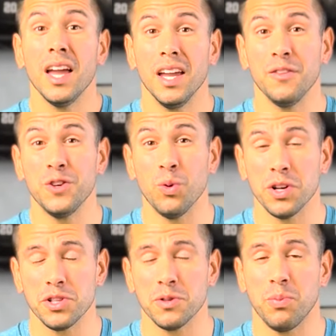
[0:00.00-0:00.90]
Hey, if you want to
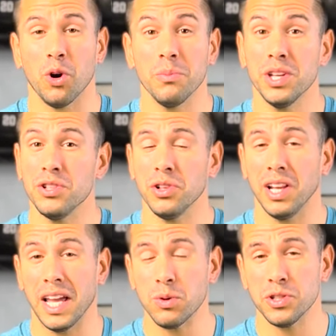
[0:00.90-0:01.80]
support me and you
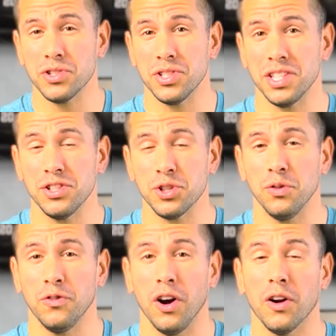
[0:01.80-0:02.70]
like what you see so
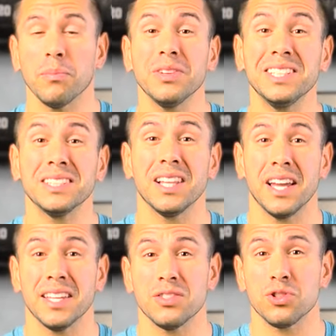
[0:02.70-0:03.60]
far, please
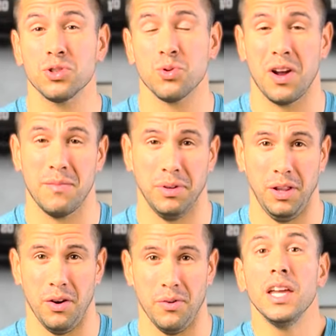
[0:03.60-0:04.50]
like and subscribe
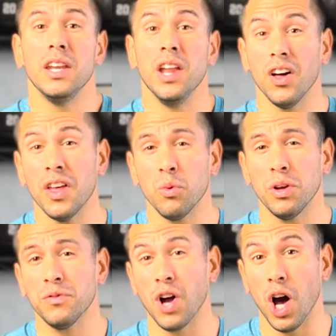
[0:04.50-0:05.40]
below. Now that
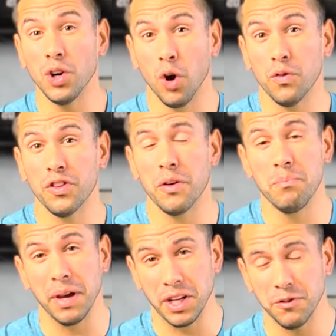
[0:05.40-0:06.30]
we've gone over the
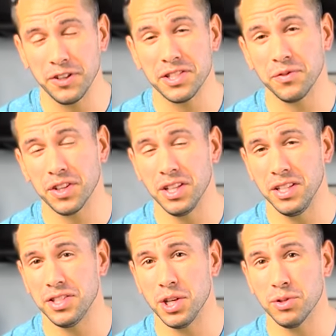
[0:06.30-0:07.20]
benefits of
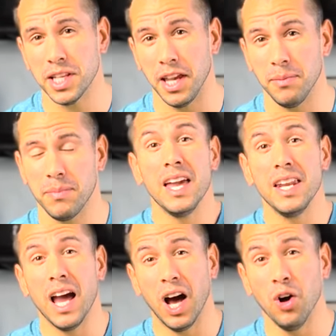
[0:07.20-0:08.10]
kinesio tape and
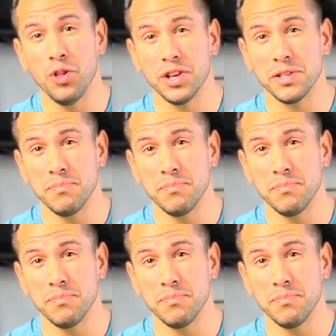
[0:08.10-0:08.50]
how this